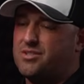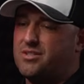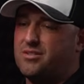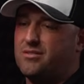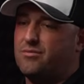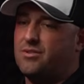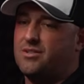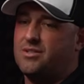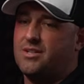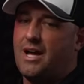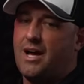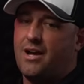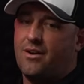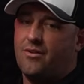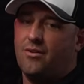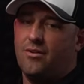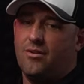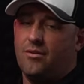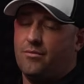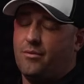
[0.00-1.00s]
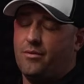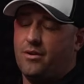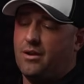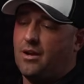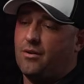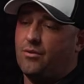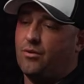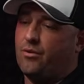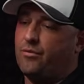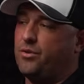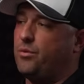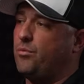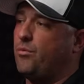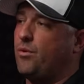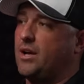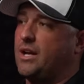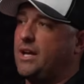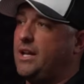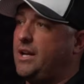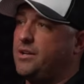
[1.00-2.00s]
Which which Adderall. I mean, I don't know if you
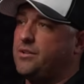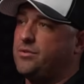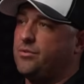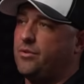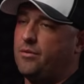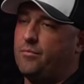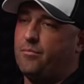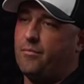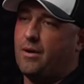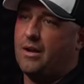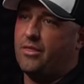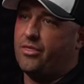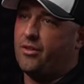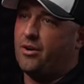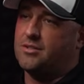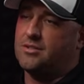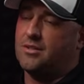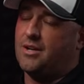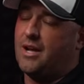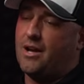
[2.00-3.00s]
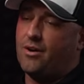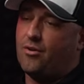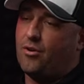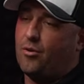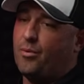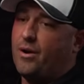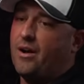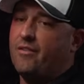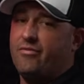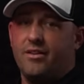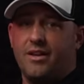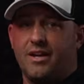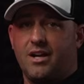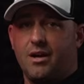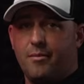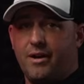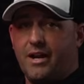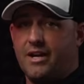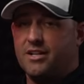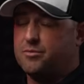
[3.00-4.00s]
want to get into it. My thoughts on Adderall, but I feel
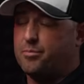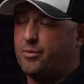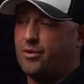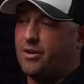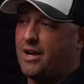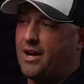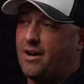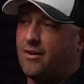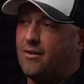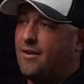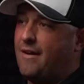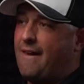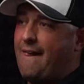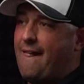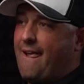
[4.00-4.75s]
like I'm an expert now.